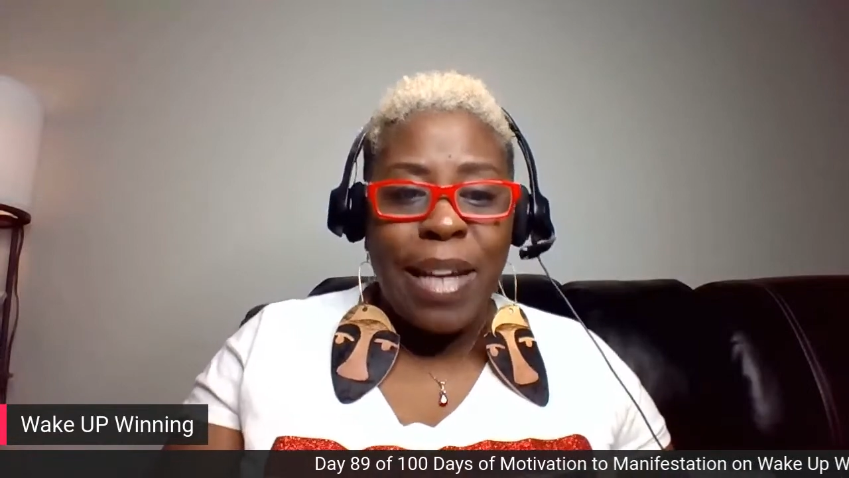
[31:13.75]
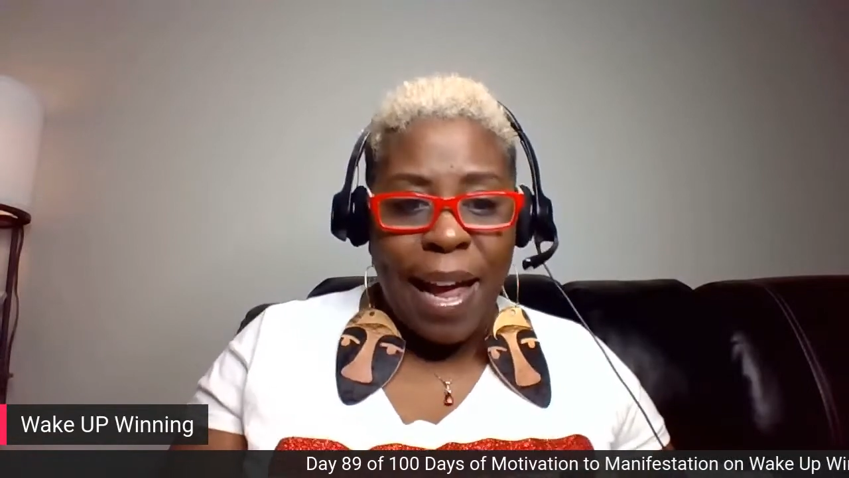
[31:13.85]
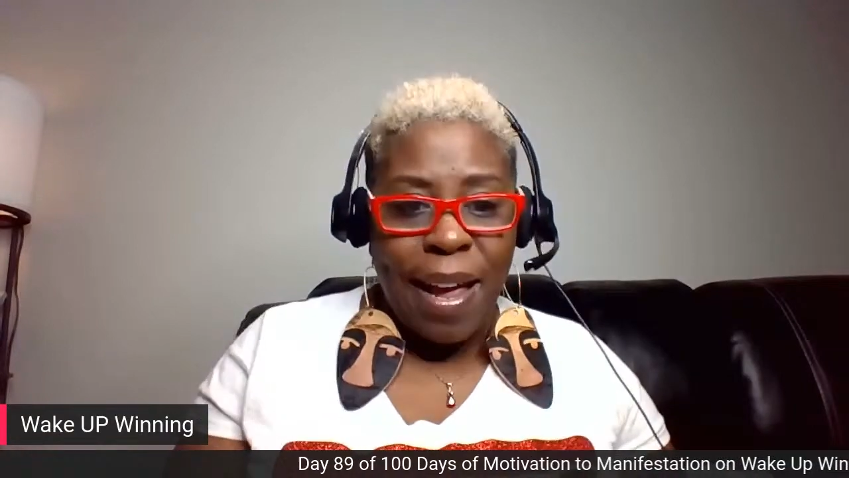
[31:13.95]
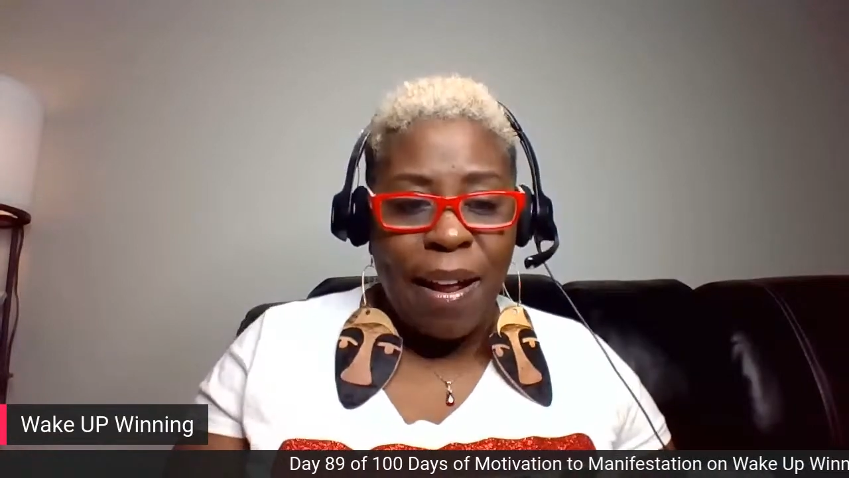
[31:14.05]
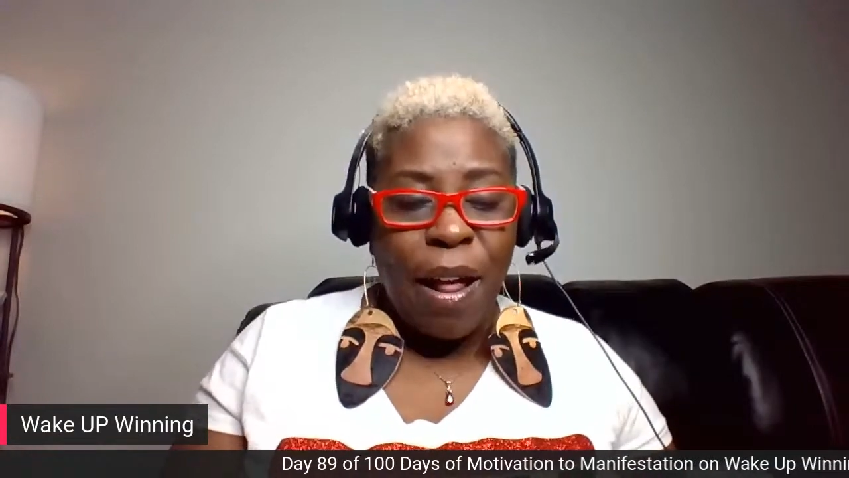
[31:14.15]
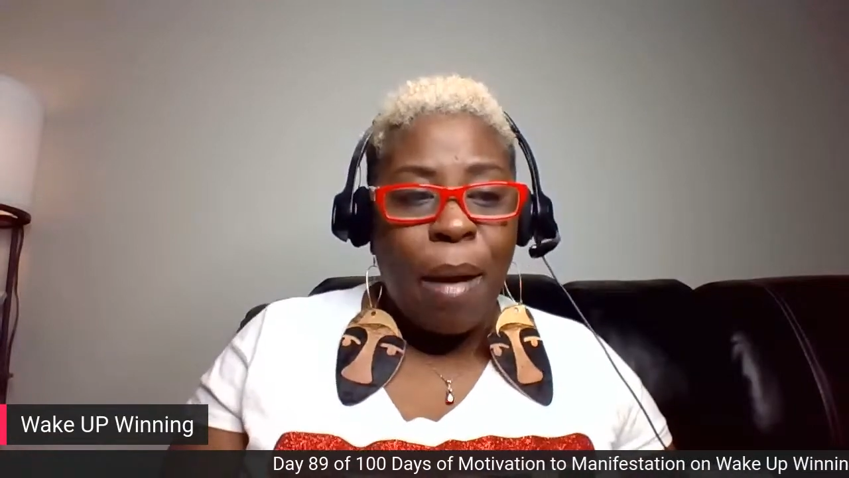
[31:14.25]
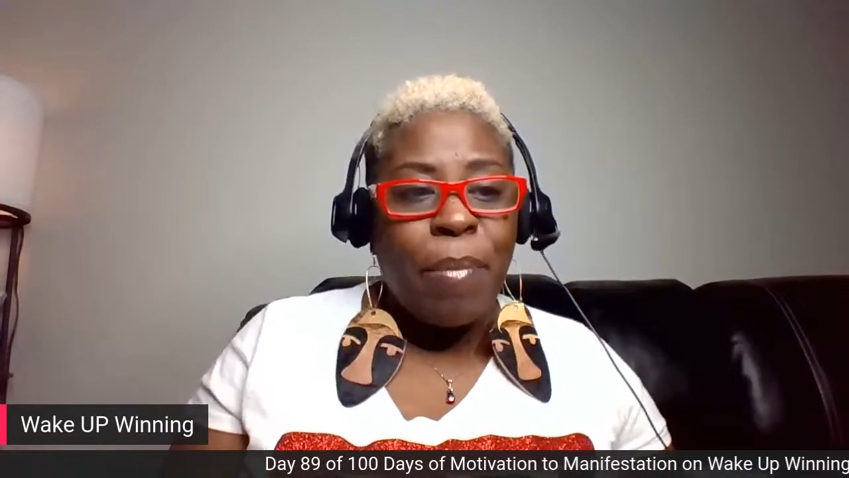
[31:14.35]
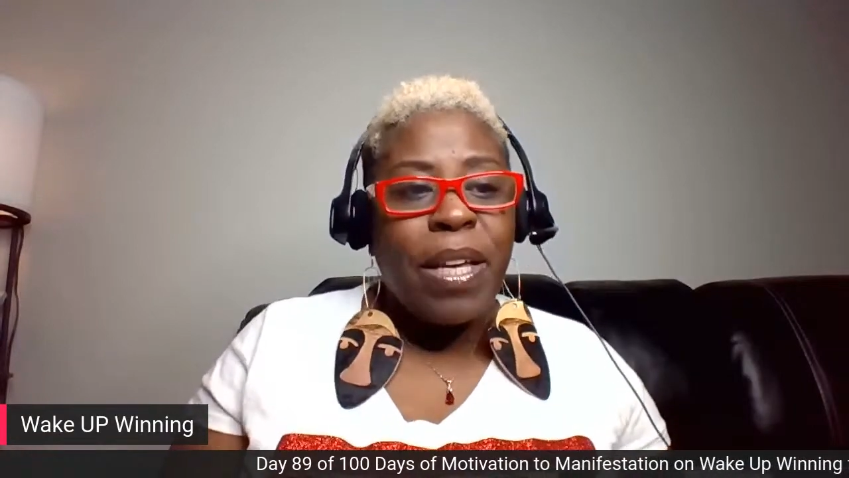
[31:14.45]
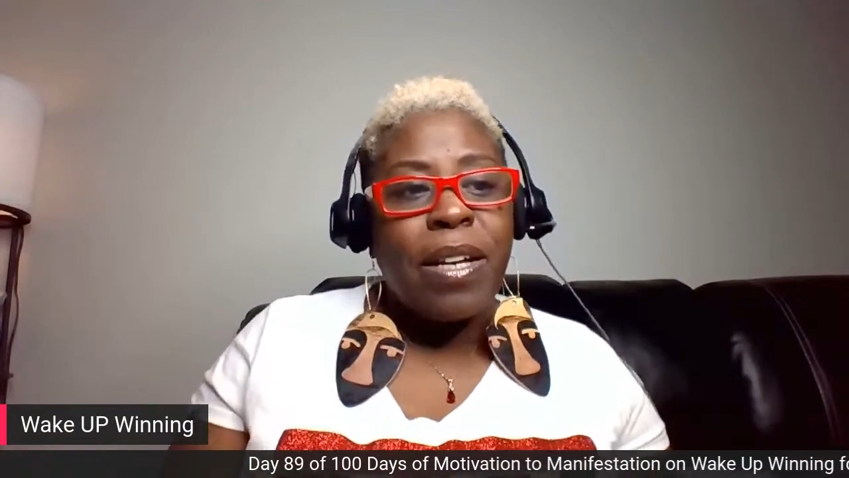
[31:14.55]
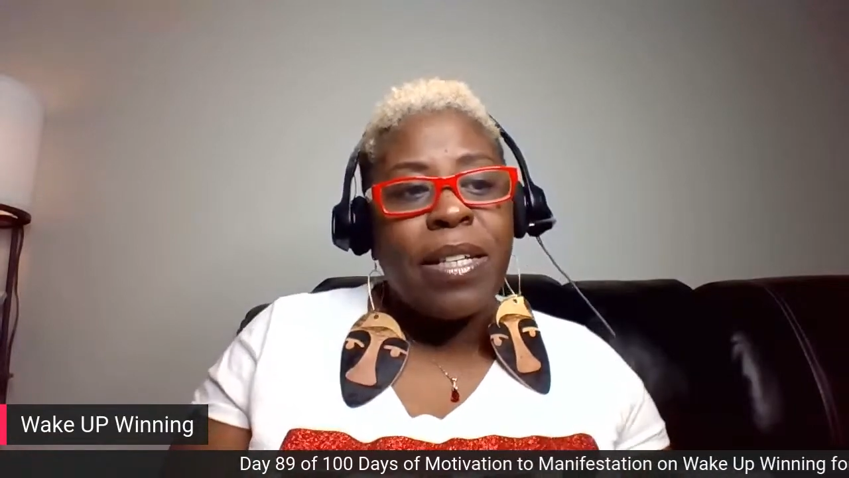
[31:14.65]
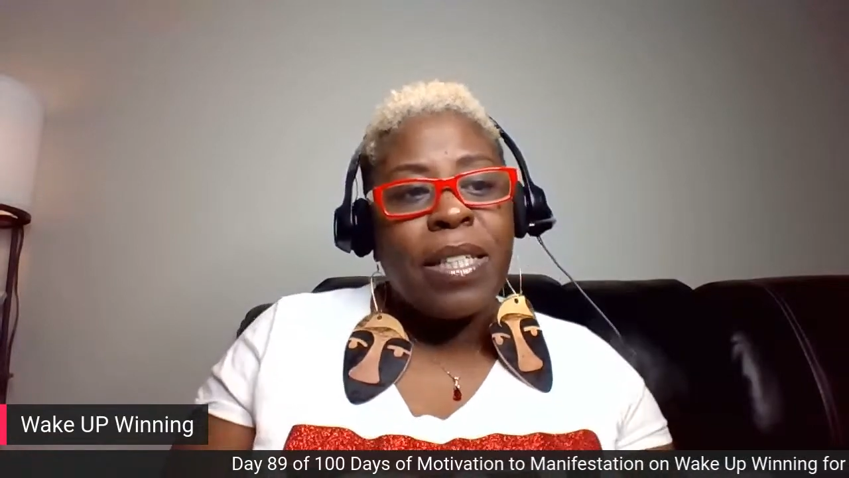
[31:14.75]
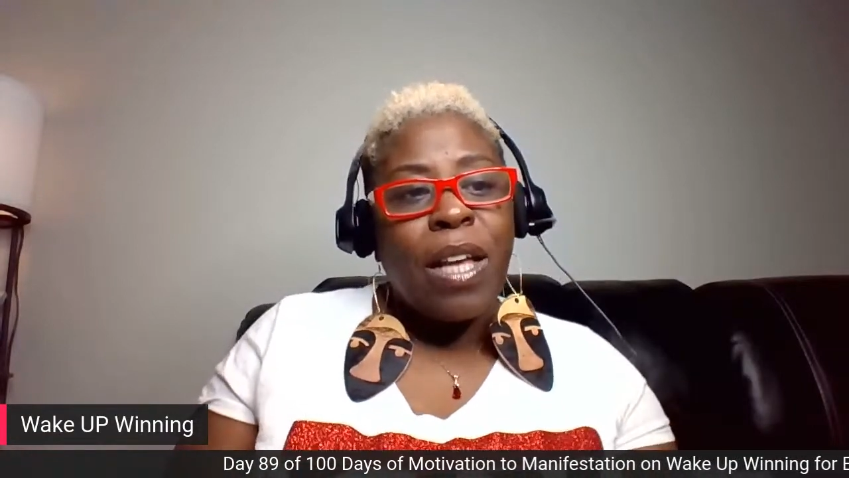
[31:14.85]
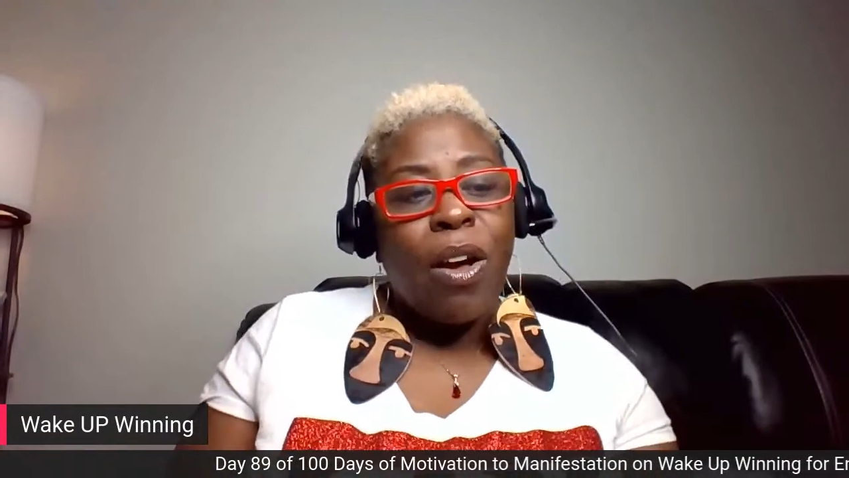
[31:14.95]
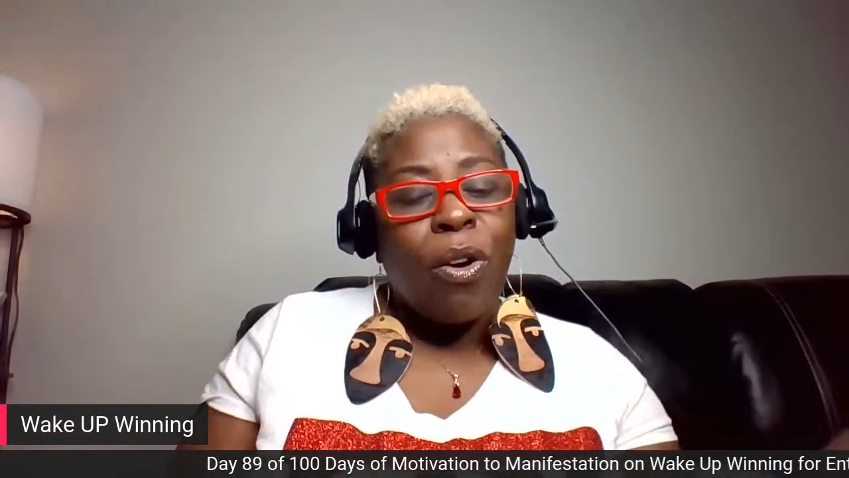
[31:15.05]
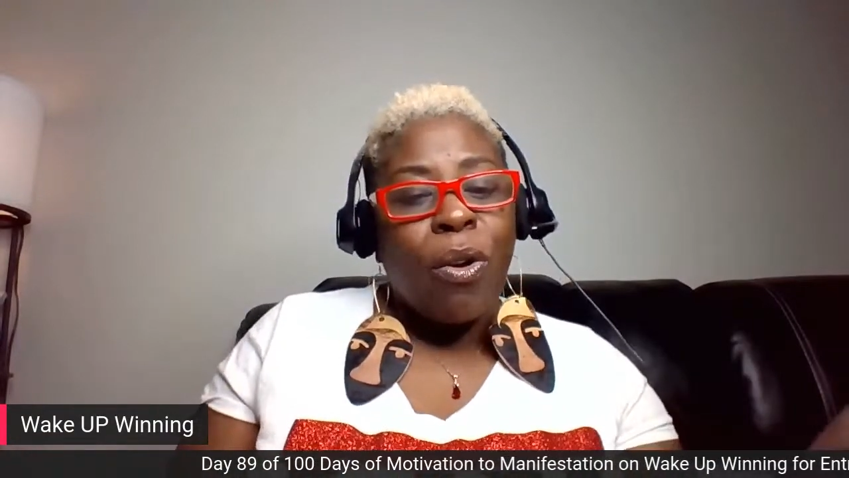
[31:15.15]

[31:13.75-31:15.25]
day, because